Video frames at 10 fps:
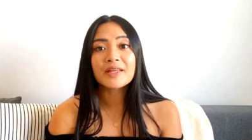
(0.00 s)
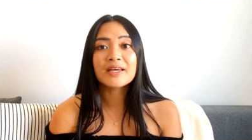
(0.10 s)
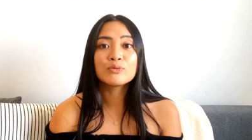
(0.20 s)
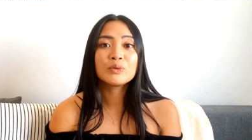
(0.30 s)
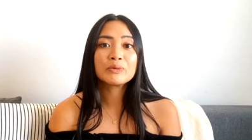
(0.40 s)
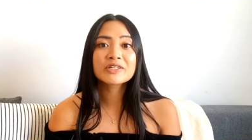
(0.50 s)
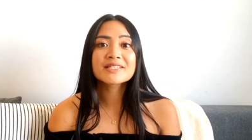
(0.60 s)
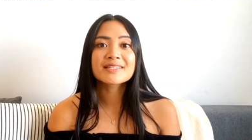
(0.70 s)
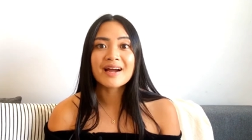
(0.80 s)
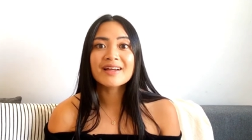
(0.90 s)
And we were
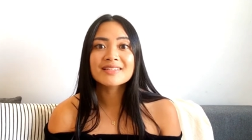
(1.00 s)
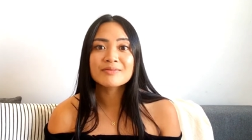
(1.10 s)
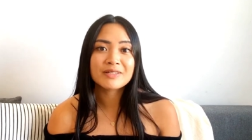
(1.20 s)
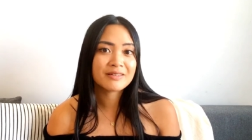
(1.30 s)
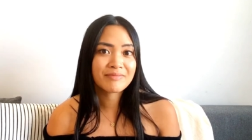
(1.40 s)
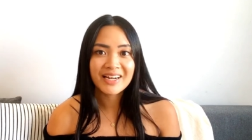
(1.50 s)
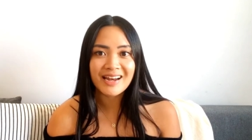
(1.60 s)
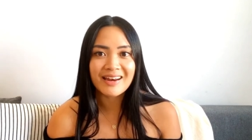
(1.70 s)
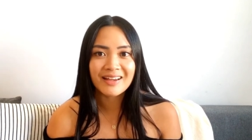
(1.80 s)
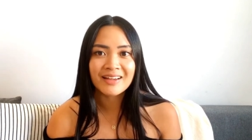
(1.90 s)
designed to be
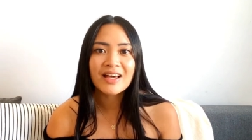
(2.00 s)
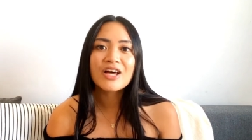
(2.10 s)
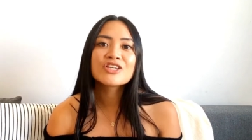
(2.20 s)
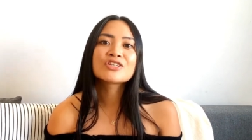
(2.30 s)
magnetic.